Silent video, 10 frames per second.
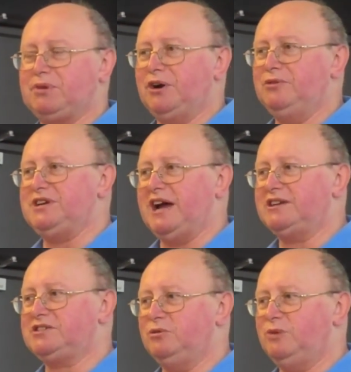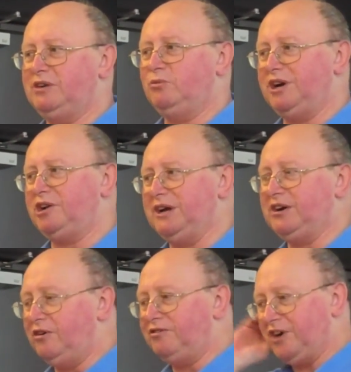project. So where do we
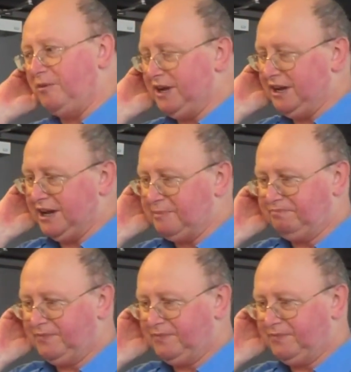go from here?